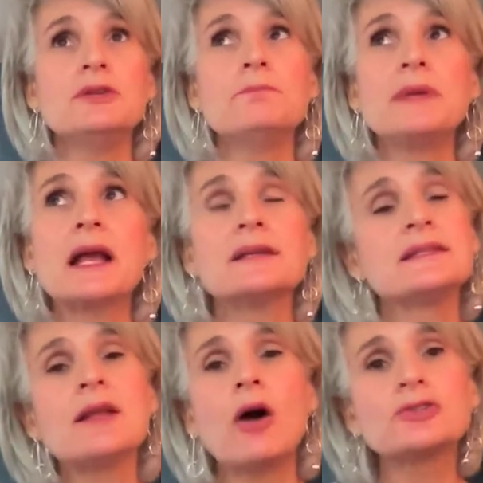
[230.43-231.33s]
Because
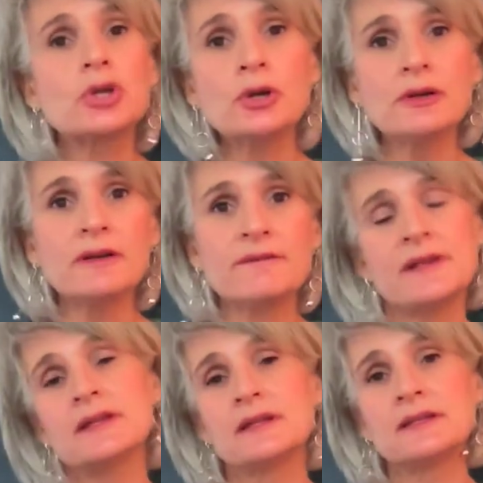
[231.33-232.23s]
the alternative
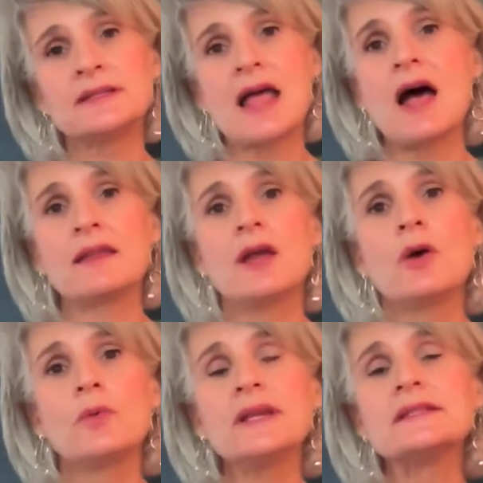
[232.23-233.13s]
is that
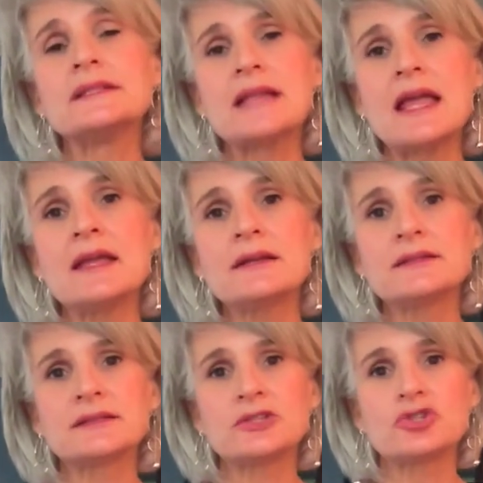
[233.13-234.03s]
we stay in a
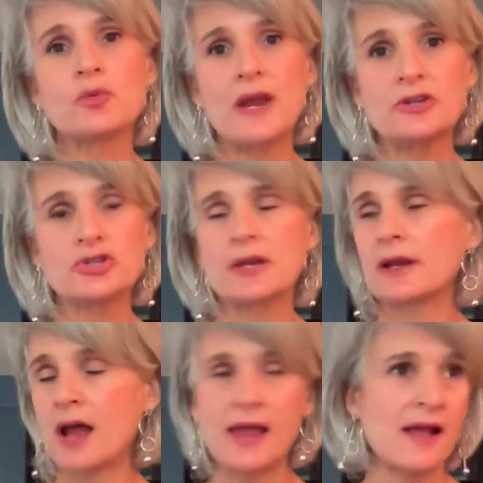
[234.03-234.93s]
situation,
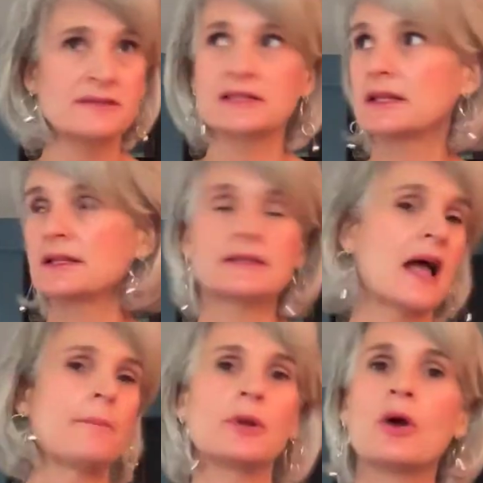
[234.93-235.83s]
and I have seen this
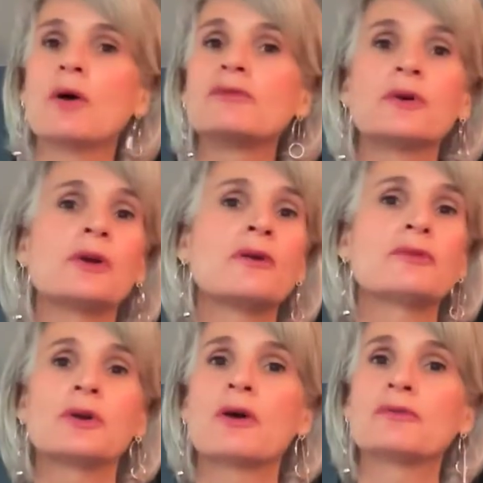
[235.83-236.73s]
happen over and
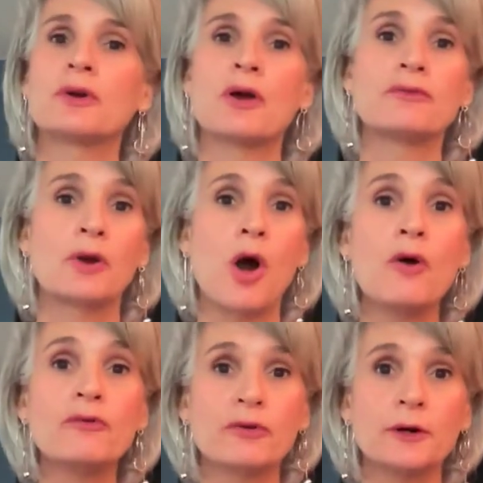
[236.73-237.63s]
over and over and over and
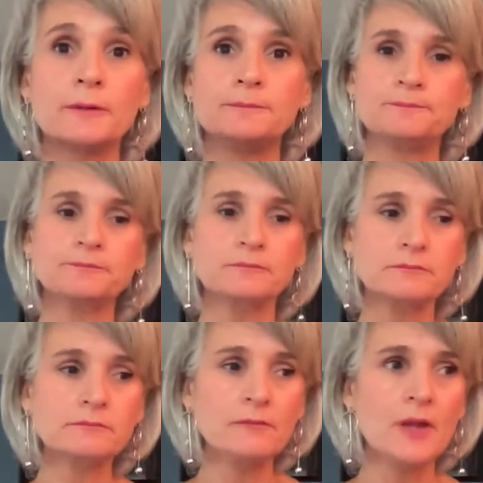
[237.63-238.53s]
over.
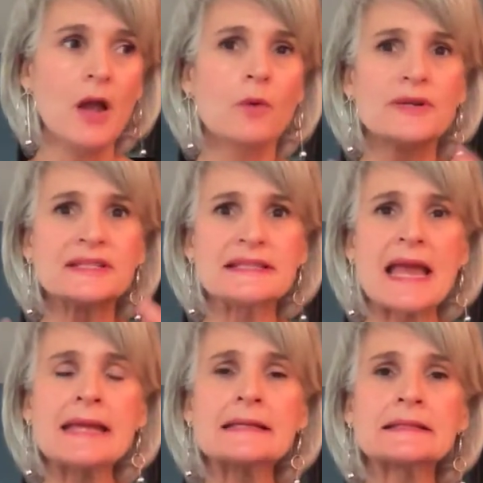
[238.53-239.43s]
We
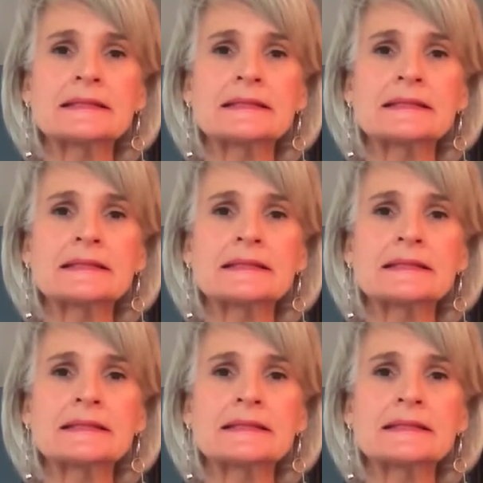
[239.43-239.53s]
stay in a